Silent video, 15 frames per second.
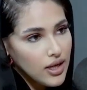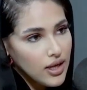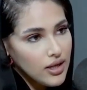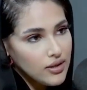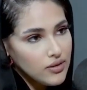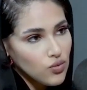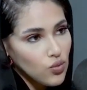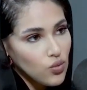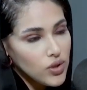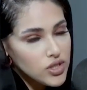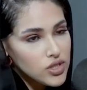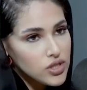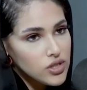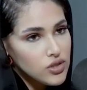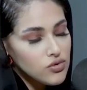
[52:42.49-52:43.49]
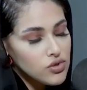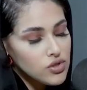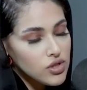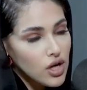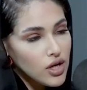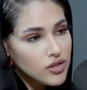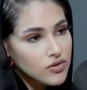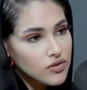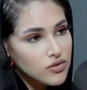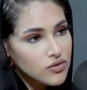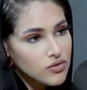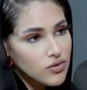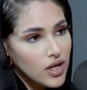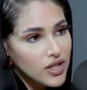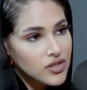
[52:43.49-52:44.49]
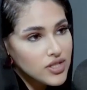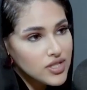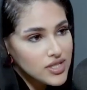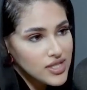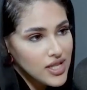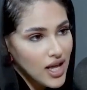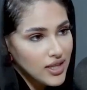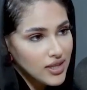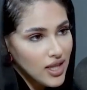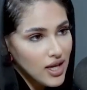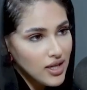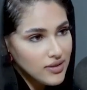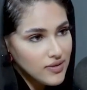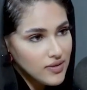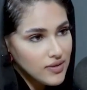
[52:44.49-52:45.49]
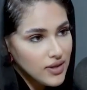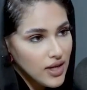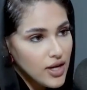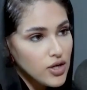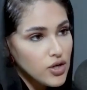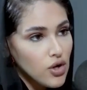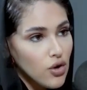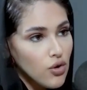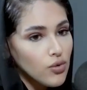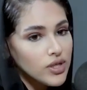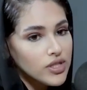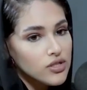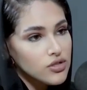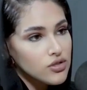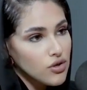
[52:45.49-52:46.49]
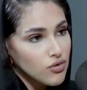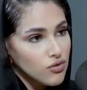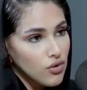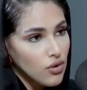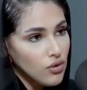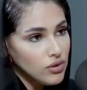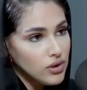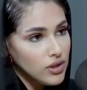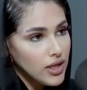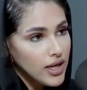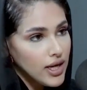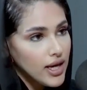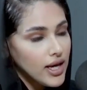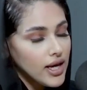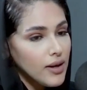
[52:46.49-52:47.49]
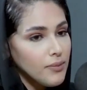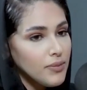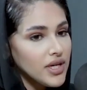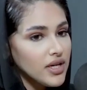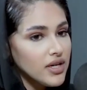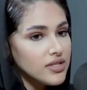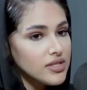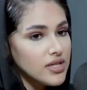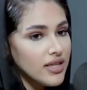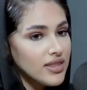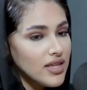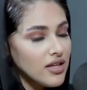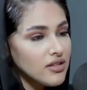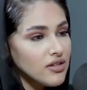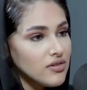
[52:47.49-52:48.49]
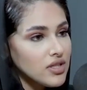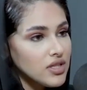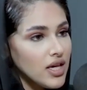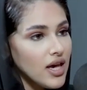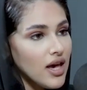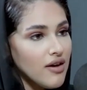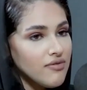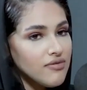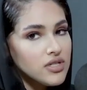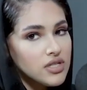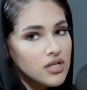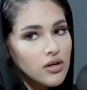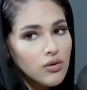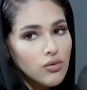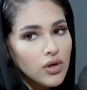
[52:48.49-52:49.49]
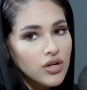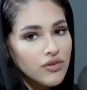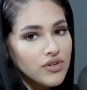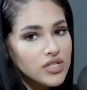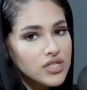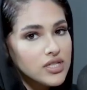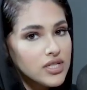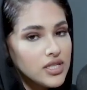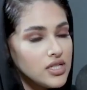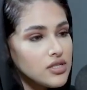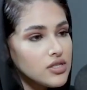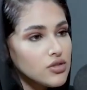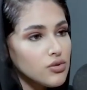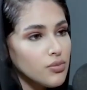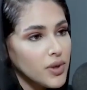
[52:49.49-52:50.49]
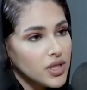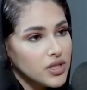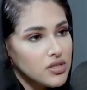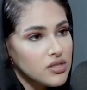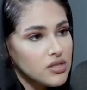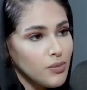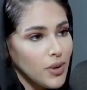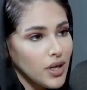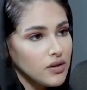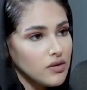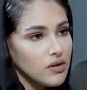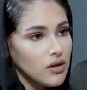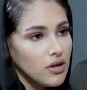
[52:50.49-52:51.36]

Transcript: And once you start to understand that and know what is your role, because at the end of the day, every single one of us needs to participate